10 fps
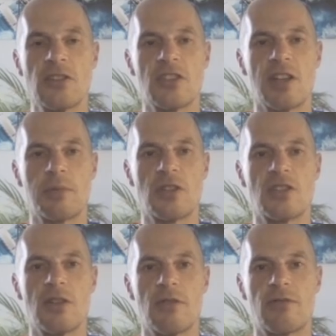just
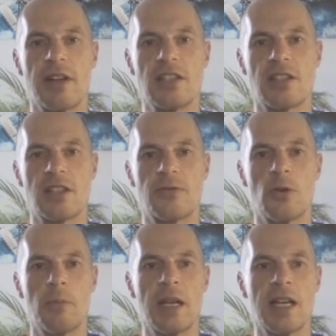substitute 3 into this
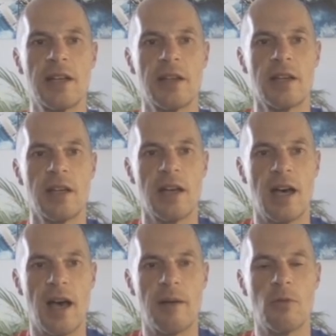formula,
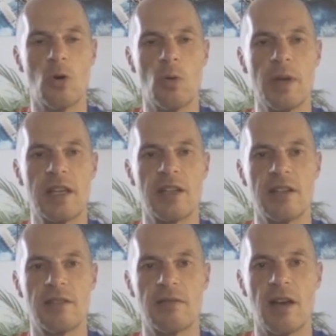or we
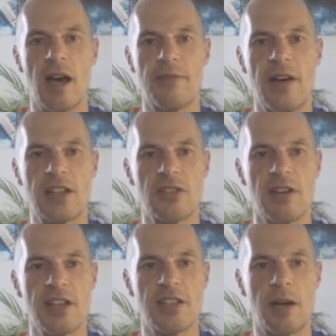can
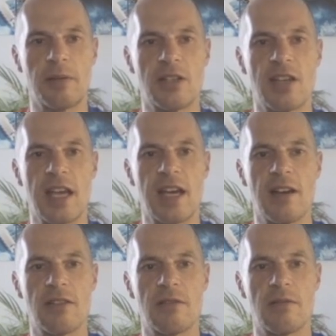factorise. I'm going
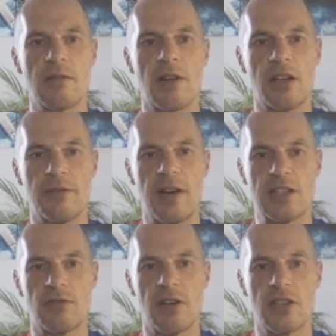to
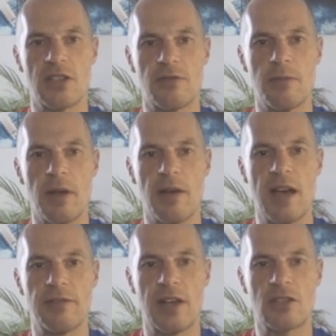factorise just for a bit
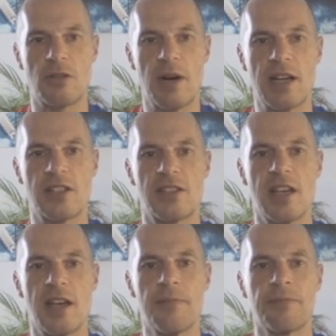of extra practice
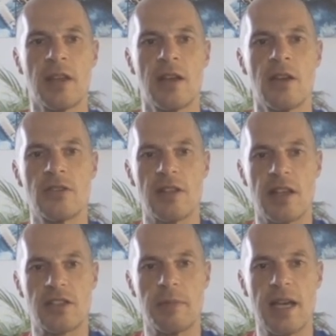here. So that's
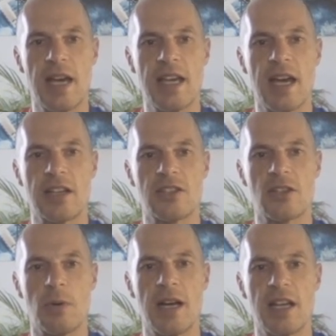going to be 8x
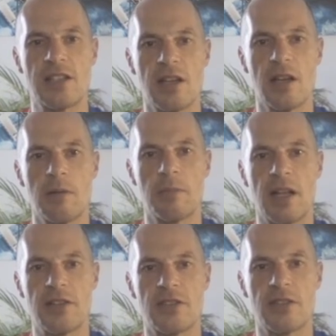squared
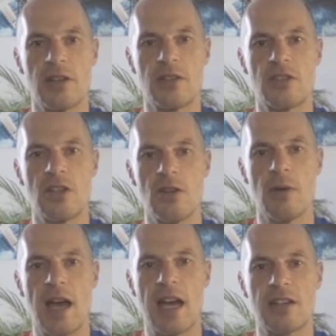plus
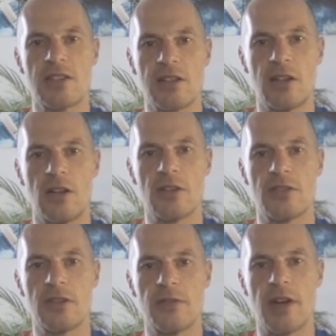2x lots
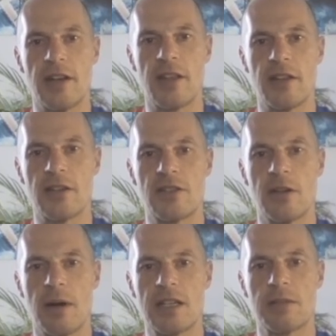of another
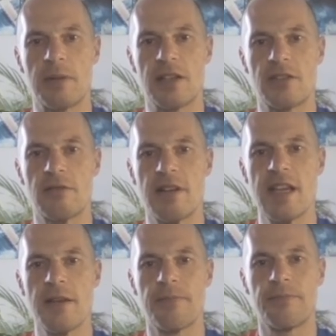2x plus 3,